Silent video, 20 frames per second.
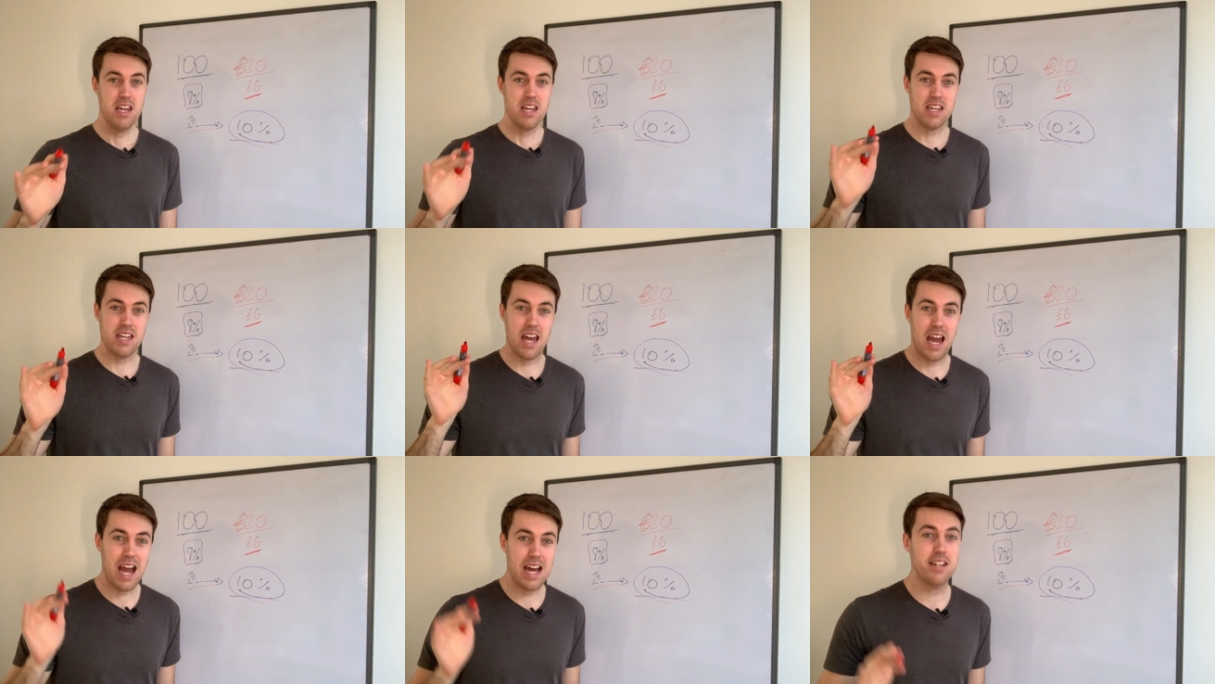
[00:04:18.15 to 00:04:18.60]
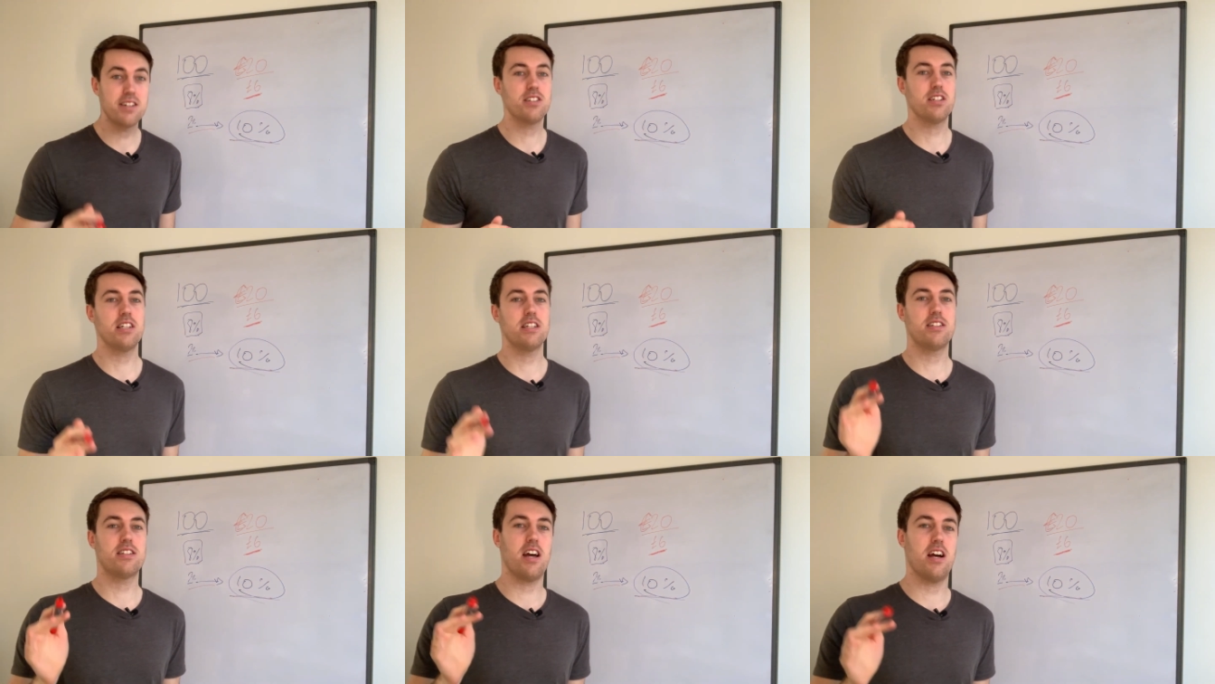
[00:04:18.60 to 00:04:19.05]
it
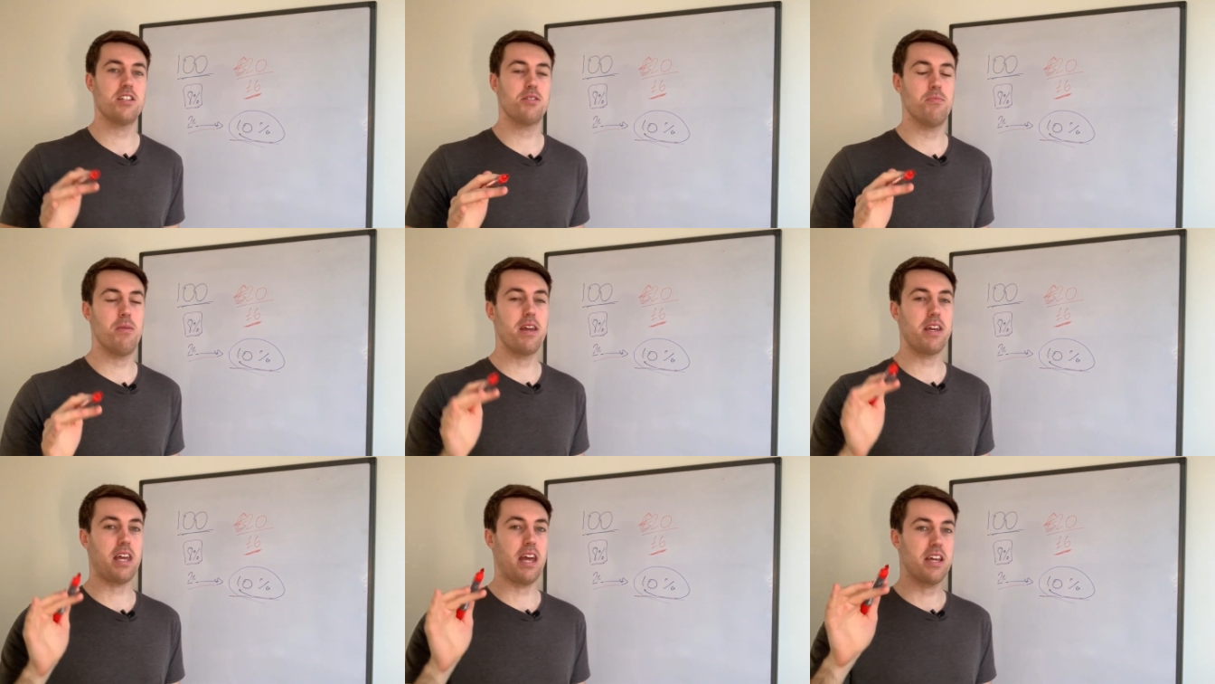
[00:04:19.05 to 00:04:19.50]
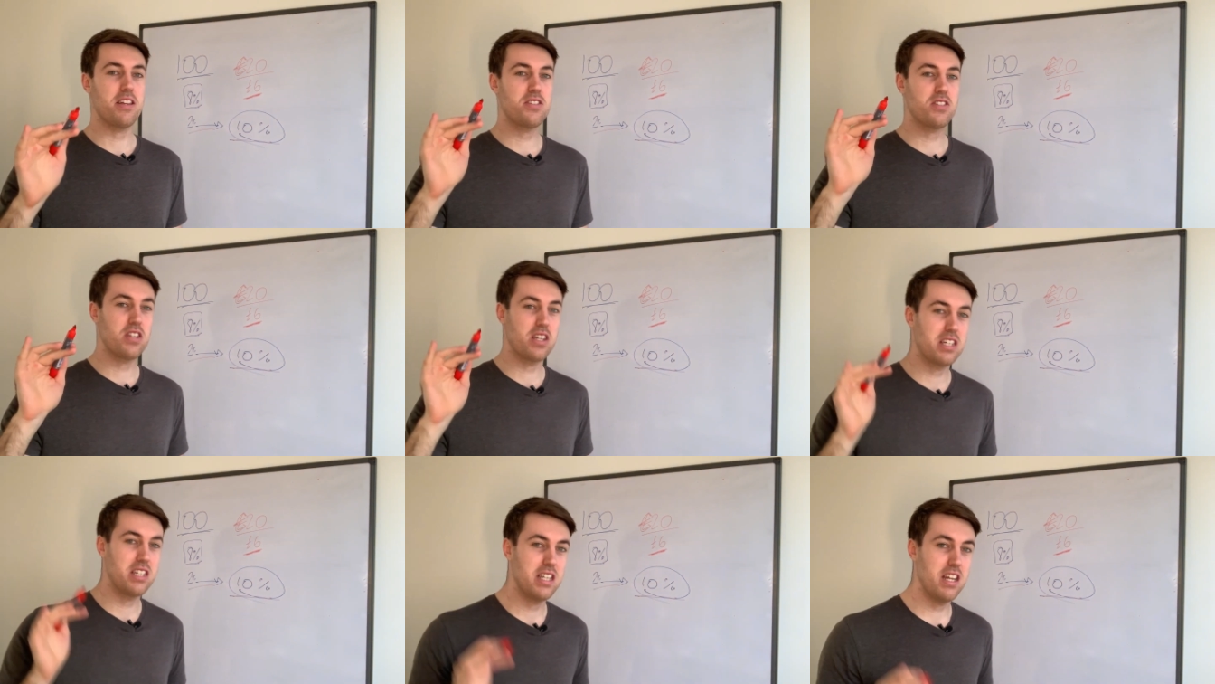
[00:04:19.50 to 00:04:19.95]
actually does make a
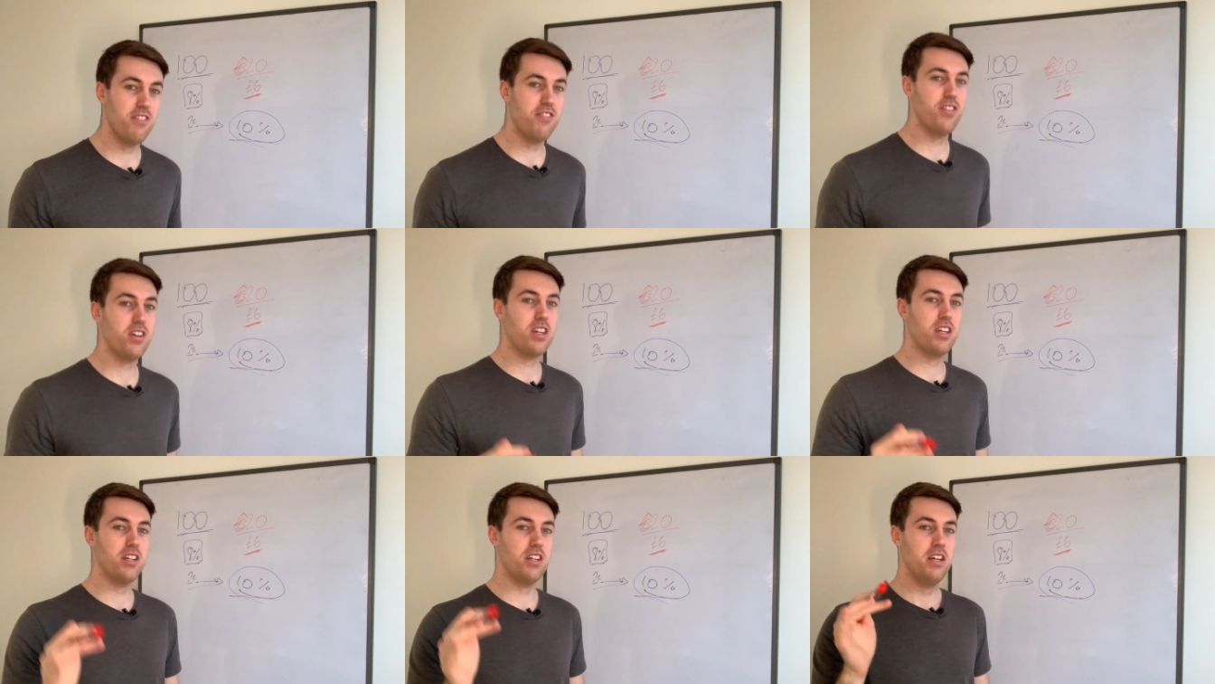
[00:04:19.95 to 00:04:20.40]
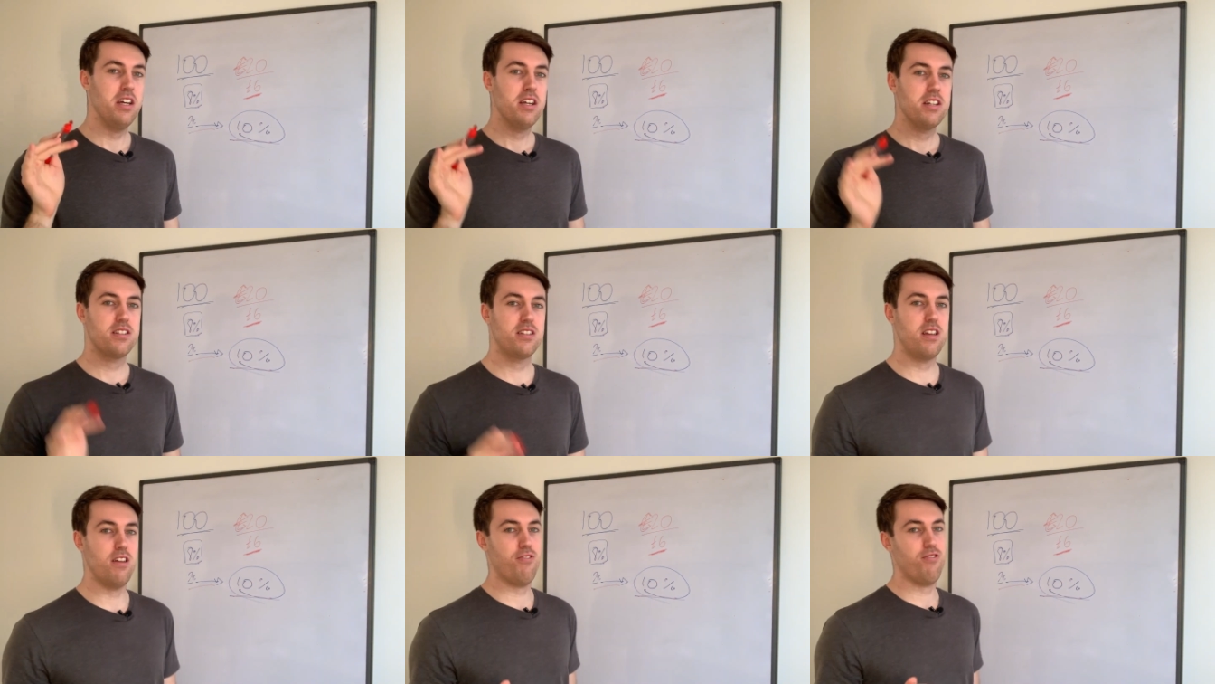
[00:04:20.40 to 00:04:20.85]
significant
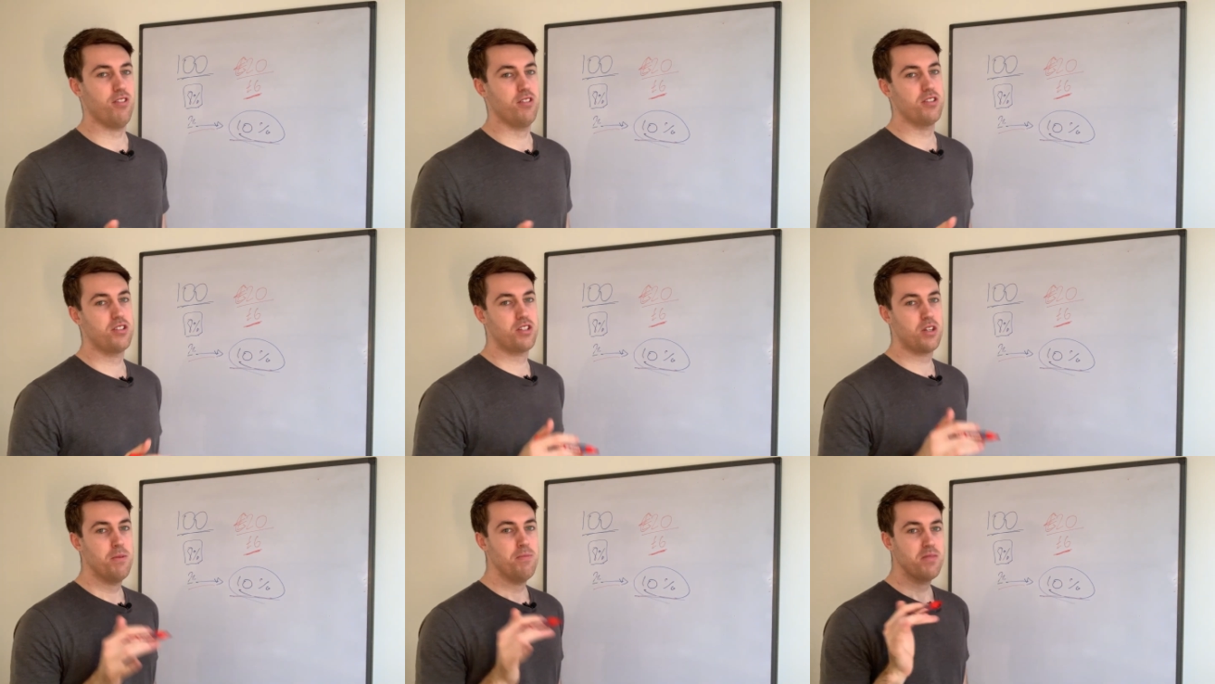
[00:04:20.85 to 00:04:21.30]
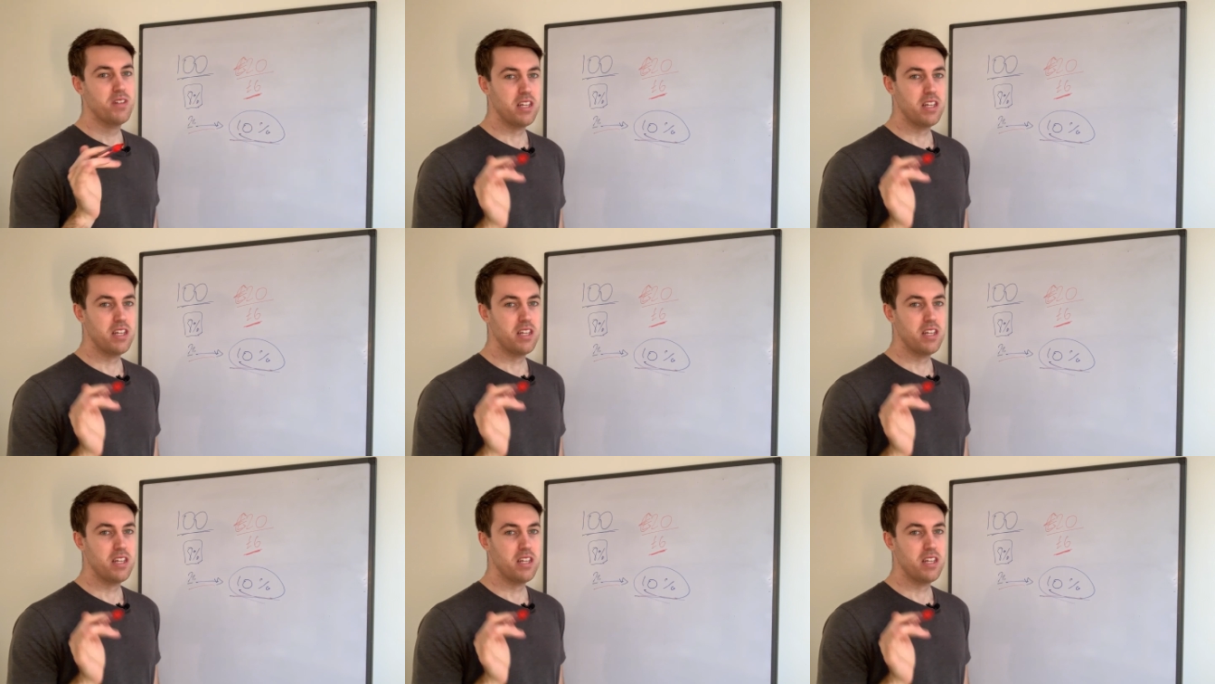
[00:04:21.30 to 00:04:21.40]
difference